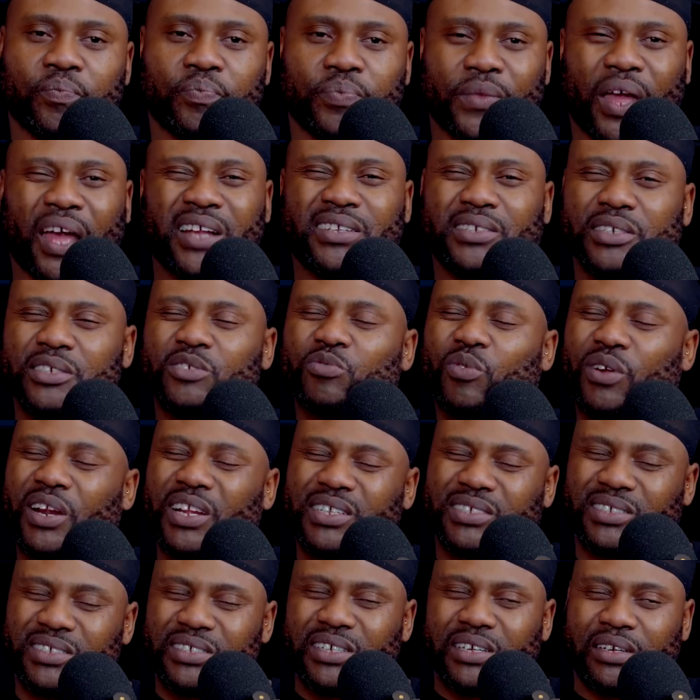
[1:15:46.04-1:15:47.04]
I just want to
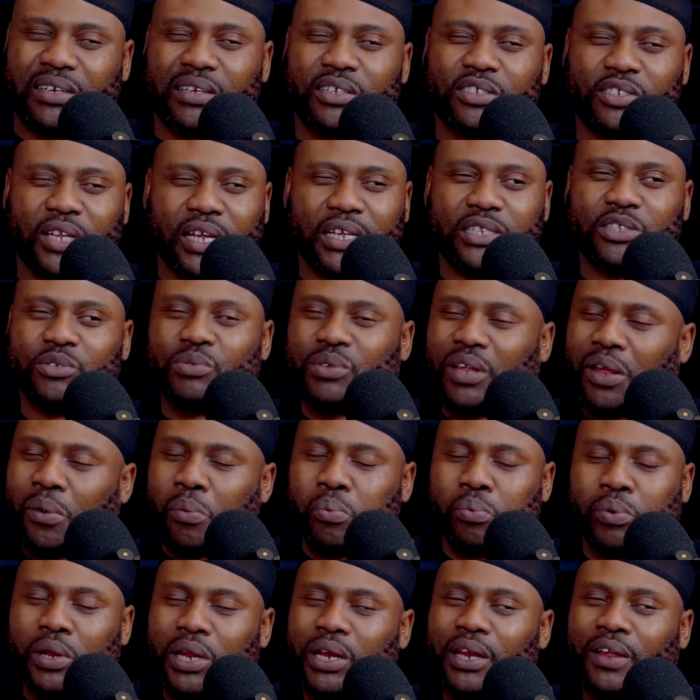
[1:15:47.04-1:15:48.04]
see, like, do they
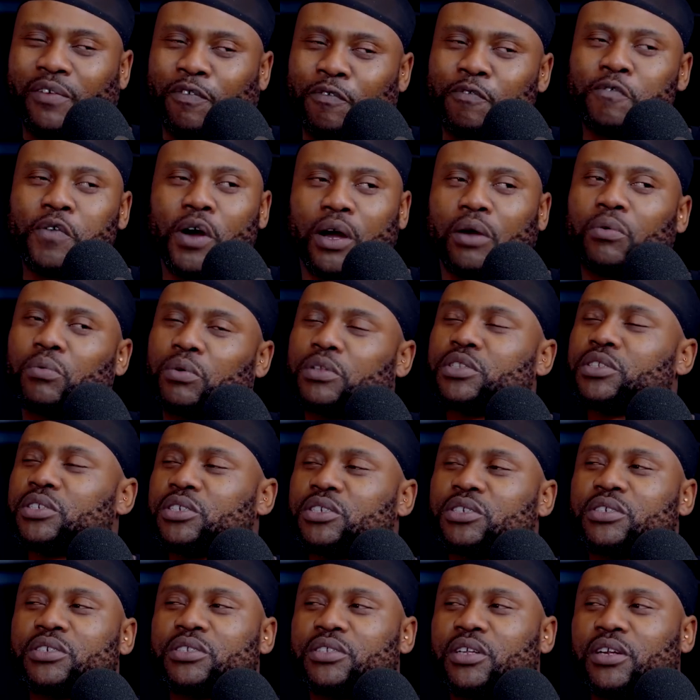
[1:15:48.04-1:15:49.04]
really fuck with the
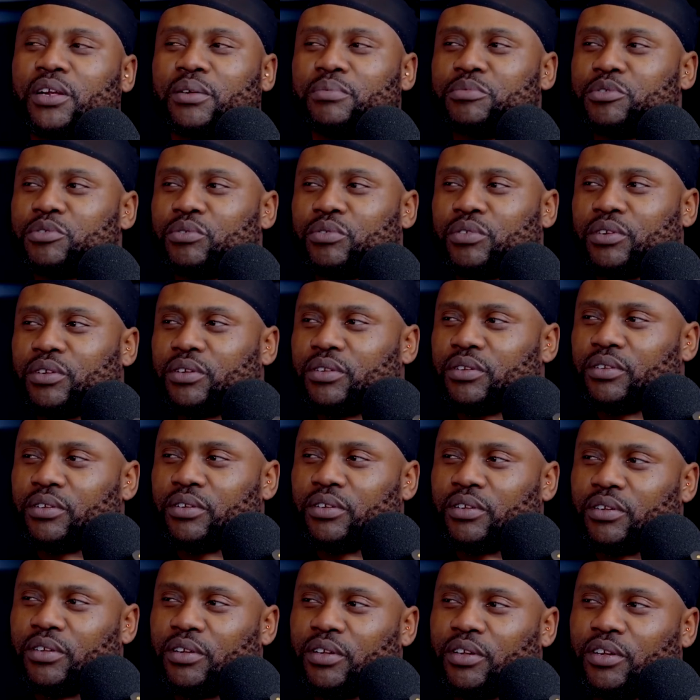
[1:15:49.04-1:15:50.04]
shit that I'm doing?
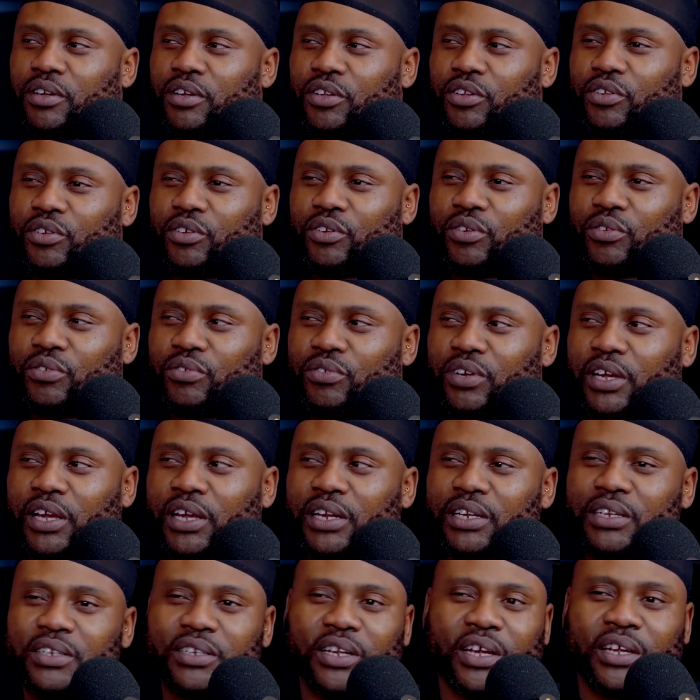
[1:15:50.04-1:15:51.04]
You know,
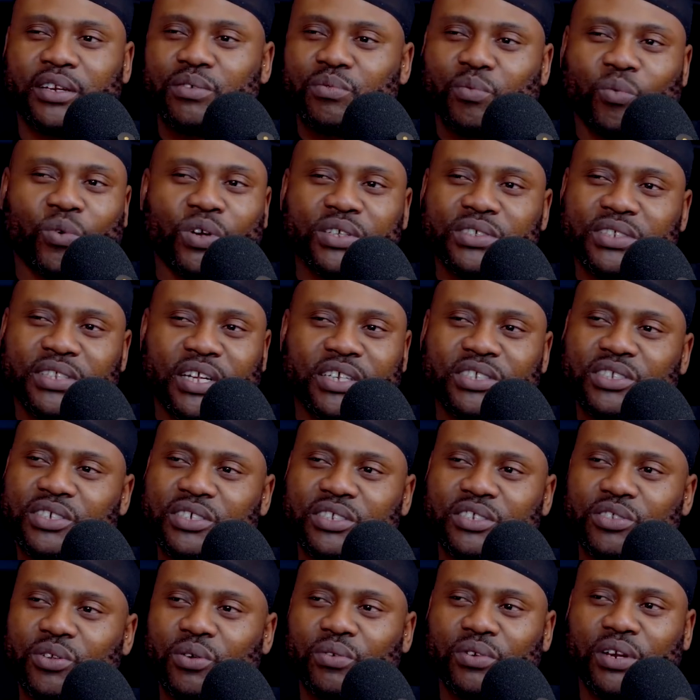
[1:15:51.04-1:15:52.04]
and once that
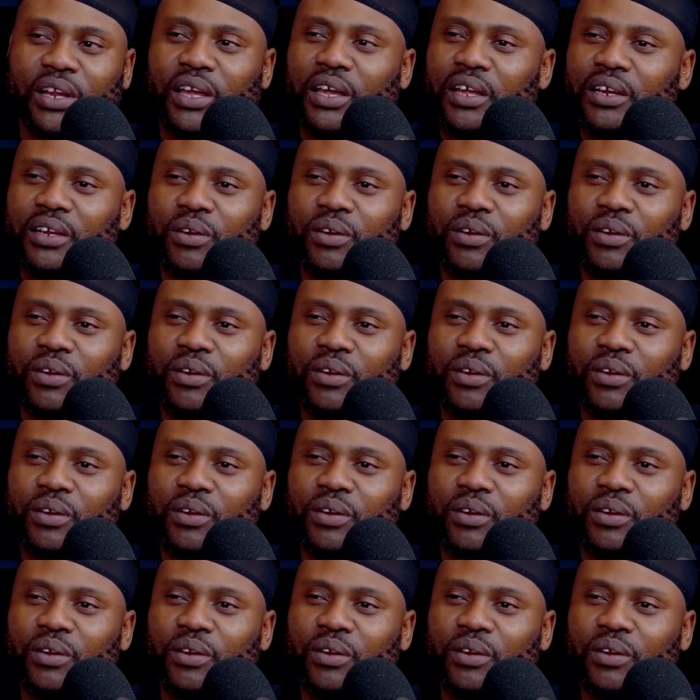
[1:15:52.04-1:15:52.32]
shit don't land,